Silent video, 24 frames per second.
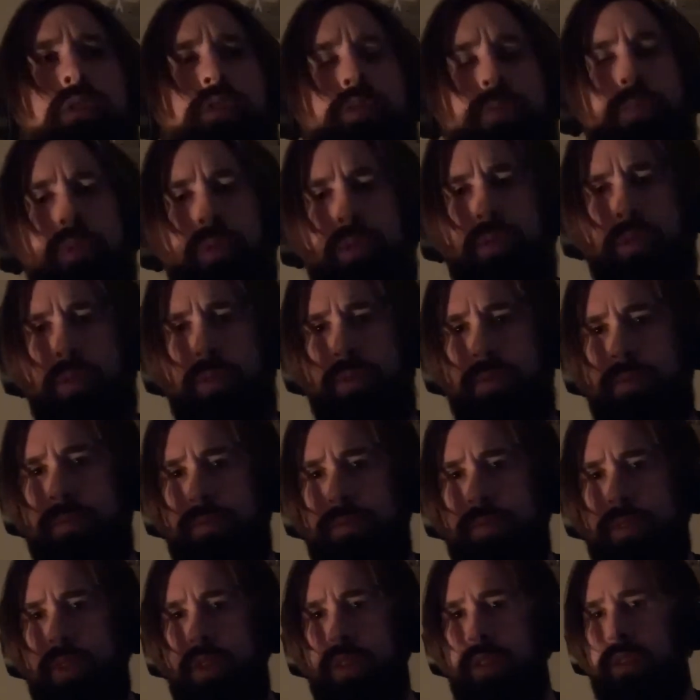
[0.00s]
more
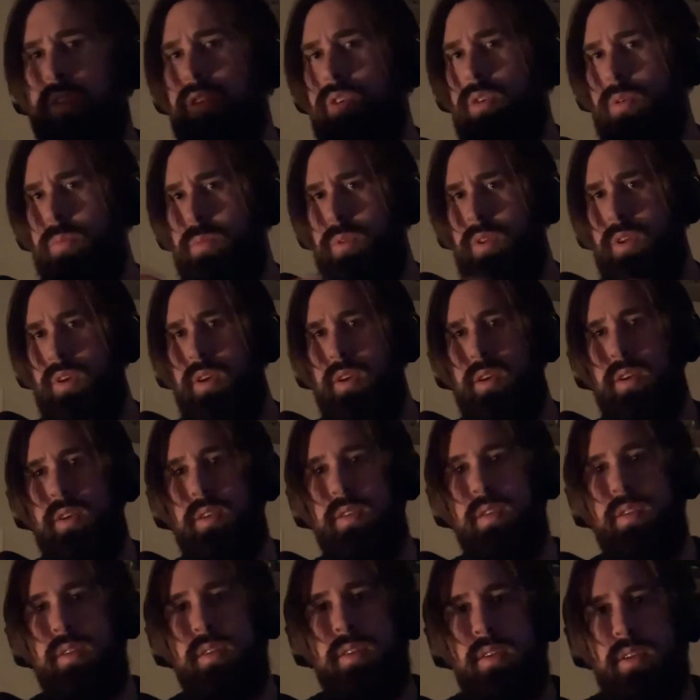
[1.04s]
than the human eye
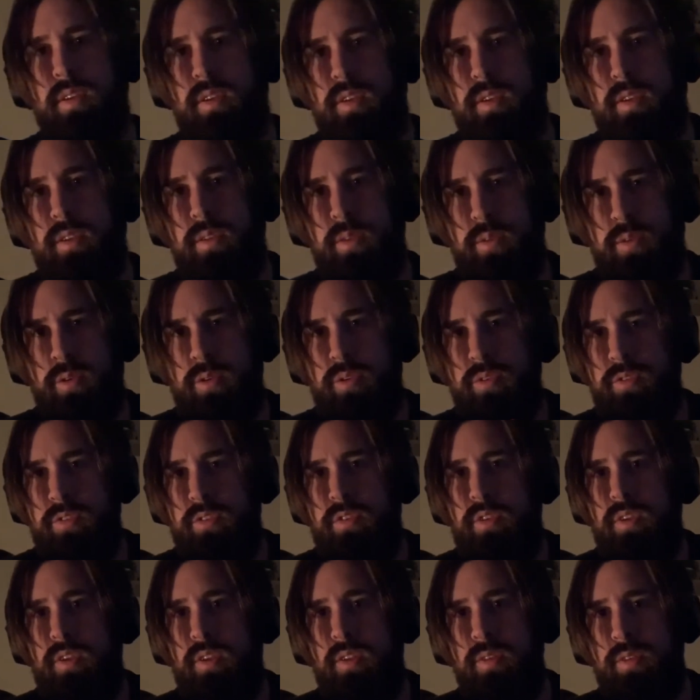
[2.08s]
could
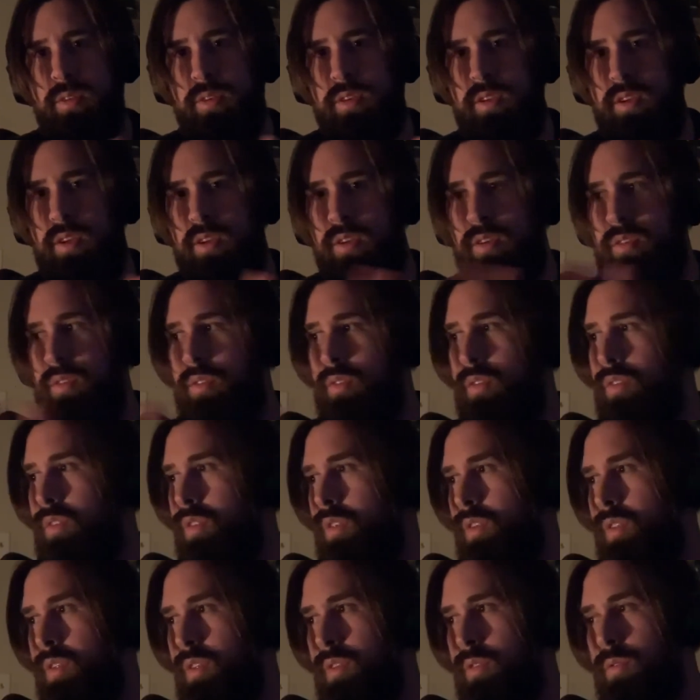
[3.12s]
see looking
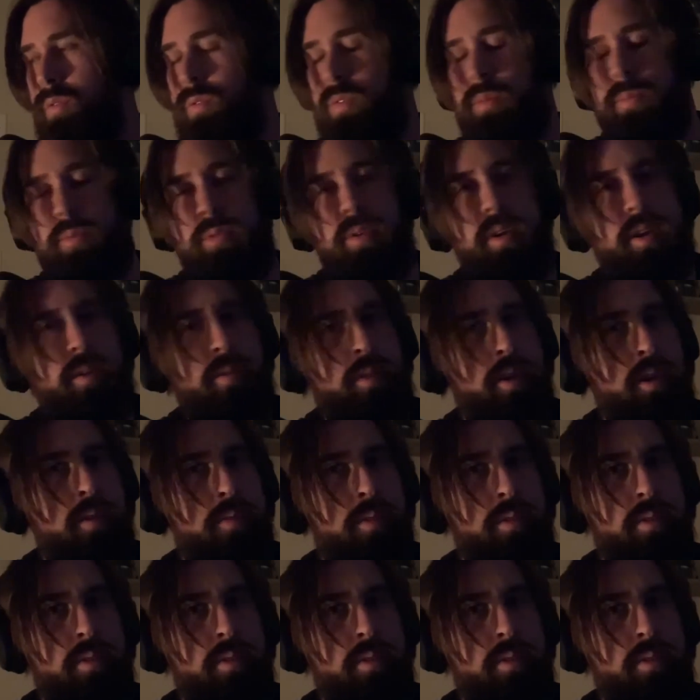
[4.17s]
from ground level.